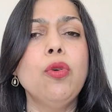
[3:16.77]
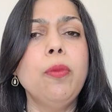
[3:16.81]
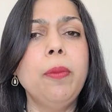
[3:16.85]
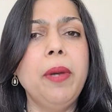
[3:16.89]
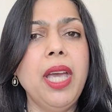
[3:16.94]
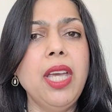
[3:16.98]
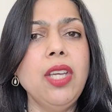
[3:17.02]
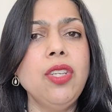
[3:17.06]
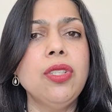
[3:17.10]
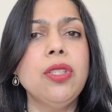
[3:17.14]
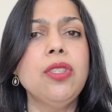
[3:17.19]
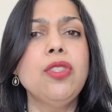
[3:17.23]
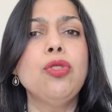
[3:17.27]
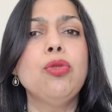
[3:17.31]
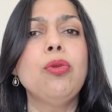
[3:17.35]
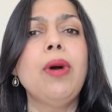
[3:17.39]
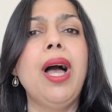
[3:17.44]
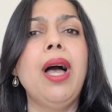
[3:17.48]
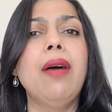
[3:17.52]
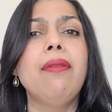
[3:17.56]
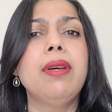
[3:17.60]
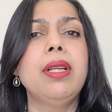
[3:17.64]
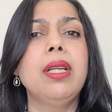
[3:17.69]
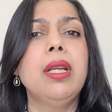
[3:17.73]
patients who
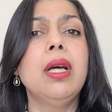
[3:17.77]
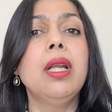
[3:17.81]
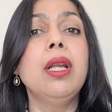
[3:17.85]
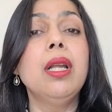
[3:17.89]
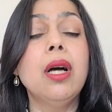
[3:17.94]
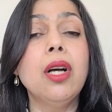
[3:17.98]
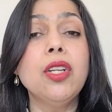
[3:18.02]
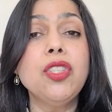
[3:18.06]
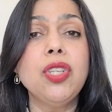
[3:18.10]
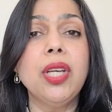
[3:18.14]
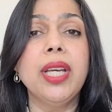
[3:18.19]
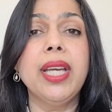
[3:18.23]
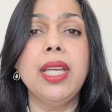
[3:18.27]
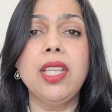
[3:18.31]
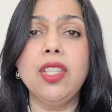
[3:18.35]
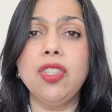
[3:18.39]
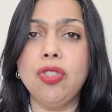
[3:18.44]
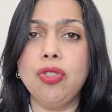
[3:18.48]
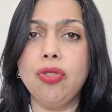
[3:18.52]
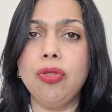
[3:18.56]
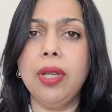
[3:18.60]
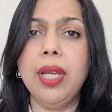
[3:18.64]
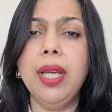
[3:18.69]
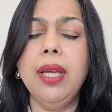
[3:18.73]
have an allergic
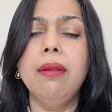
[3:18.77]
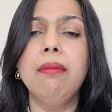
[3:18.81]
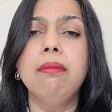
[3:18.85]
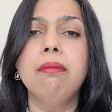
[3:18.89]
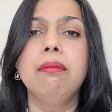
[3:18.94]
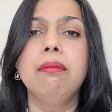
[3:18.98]
history,